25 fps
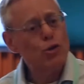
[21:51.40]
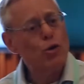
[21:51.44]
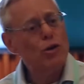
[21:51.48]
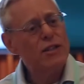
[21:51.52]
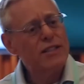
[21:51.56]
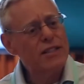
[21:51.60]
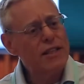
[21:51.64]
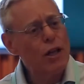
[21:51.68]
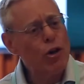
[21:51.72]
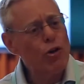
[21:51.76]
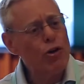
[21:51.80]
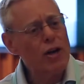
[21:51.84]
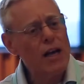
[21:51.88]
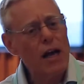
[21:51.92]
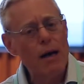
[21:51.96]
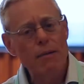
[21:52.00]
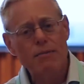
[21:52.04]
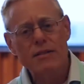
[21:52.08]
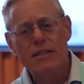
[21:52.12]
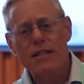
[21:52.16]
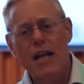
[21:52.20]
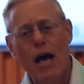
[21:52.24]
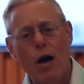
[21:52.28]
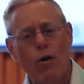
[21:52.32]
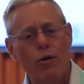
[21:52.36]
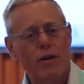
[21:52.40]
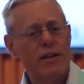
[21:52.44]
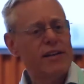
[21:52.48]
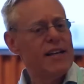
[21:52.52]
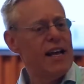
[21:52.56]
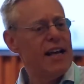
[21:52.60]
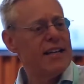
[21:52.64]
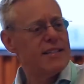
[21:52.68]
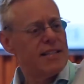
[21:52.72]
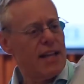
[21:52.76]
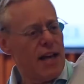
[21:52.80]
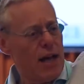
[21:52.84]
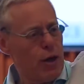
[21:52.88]
So a seller comes now and
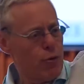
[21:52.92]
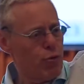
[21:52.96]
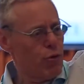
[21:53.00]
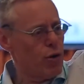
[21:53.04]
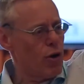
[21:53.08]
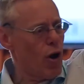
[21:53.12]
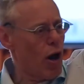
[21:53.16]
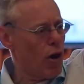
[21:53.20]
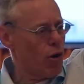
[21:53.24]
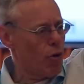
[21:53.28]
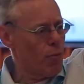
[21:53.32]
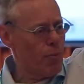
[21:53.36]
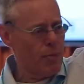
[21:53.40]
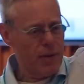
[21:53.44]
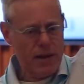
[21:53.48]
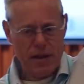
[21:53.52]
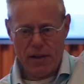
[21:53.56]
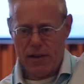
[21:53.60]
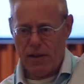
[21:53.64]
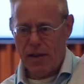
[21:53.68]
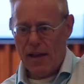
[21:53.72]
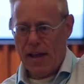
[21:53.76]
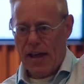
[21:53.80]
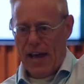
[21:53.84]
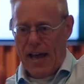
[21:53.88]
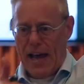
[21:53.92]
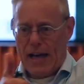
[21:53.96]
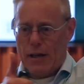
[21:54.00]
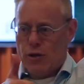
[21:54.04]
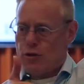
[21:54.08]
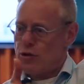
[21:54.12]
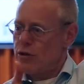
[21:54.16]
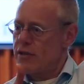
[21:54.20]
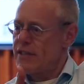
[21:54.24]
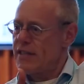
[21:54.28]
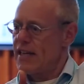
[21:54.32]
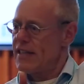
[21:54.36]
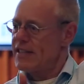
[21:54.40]
takes a $100 bill
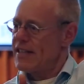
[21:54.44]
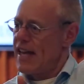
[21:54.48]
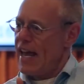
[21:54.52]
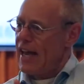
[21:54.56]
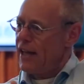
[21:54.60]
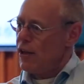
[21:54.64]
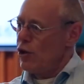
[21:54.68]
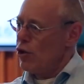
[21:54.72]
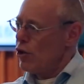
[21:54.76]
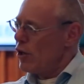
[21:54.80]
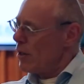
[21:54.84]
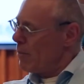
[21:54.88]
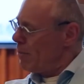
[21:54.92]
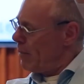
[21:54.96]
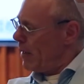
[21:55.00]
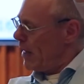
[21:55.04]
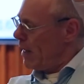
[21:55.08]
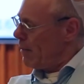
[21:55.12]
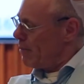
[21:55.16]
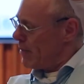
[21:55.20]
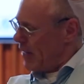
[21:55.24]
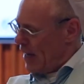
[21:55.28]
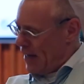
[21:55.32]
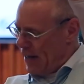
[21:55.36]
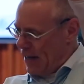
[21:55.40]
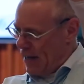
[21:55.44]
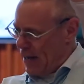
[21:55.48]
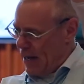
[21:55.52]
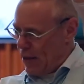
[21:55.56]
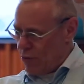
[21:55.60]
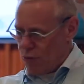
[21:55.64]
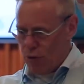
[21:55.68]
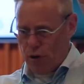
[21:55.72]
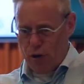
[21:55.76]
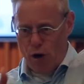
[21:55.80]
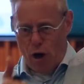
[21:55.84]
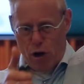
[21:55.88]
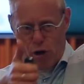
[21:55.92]
and just says, hey, look at me, I'm taking a
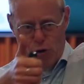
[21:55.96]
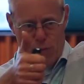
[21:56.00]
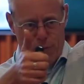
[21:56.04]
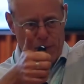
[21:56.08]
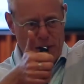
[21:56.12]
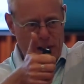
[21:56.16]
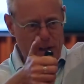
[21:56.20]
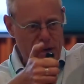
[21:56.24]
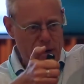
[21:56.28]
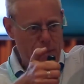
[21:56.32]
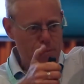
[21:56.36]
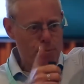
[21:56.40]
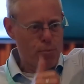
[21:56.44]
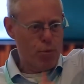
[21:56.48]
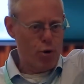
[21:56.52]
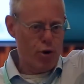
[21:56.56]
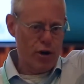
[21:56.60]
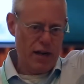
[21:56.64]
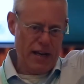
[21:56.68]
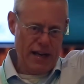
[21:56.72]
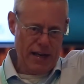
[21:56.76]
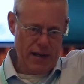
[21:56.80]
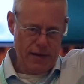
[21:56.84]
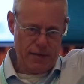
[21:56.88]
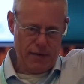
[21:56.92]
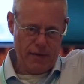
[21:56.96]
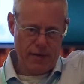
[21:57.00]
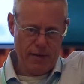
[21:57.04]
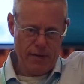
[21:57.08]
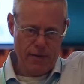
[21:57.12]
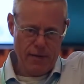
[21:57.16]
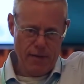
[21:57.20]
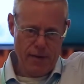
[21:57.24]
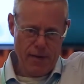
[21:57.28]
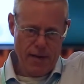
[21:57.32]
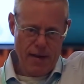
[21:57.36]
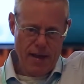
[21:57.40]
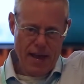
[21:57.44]
$100 bill and I'm burning it.
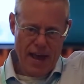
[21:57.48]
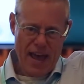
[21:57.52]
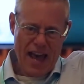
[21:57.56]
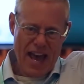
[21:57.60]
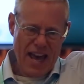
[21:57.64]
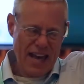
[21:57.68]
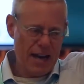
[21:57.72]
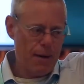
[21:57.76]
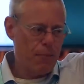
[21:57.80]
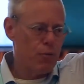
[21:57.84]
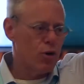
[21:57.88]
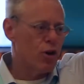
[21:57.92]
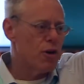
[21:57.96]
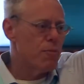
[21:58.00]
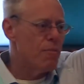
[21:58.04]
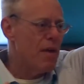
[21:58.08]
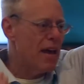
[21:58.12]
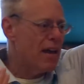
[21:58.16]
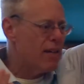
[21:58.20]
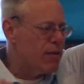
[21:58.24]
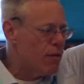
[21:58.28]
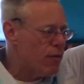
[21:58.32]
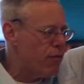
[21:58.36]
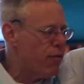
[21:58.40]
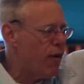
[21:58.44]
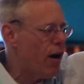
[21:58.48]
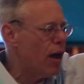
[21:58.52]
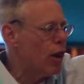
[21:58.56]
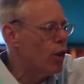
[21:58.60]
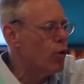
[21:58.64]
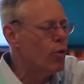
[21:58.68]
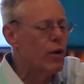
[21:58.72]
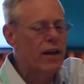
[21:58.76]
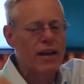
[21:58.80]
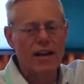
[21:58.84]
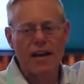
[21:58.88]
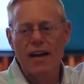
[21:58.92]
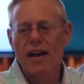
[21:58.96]
And I'm going to make the
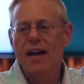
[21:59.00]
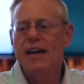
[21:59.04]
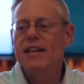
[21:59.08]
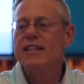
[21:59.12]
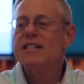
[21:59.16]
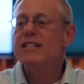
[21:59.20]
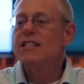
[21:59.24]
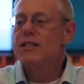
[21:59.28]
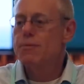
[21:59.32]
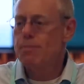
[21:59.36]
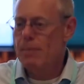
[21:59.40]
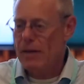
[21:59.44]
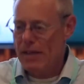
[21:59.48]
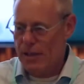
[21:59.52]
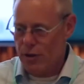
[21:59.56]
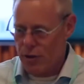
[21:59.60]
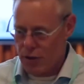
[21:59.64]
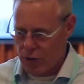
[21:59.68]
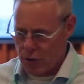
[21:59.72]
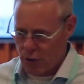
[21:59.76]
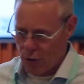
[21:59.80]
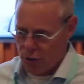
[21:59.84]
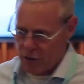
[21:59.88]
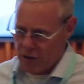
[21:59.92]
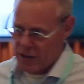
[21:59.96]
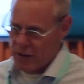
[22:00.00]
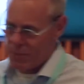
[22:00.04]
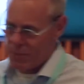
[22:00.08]
following speech, so